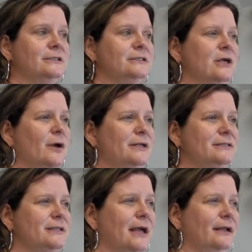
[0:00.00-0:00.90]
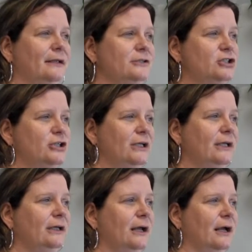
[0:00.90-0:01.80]
So I decided
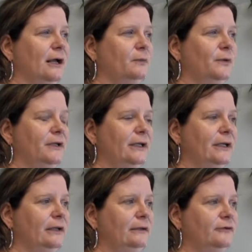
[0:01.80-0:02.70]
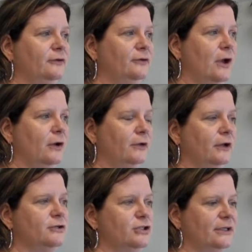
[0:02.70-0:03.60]
she uh, would need to know, you
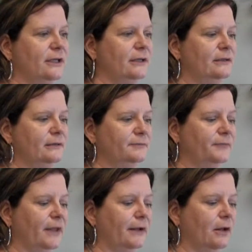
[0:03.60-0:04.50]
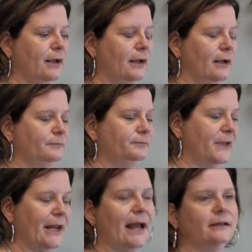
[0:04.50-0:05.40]
know, she'd need an, um,
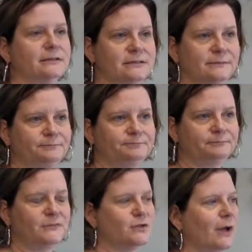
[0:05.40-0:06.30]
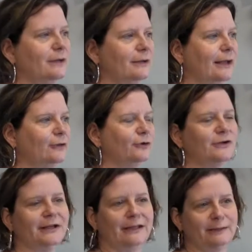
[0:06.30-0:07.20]
an atlas so I, I
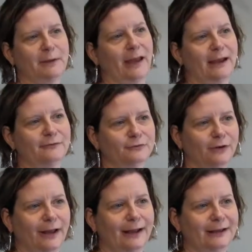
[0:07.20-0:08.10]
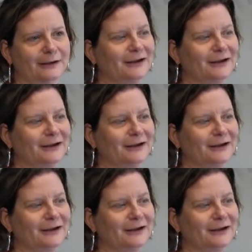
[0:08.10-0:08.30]
lurked on eBay for like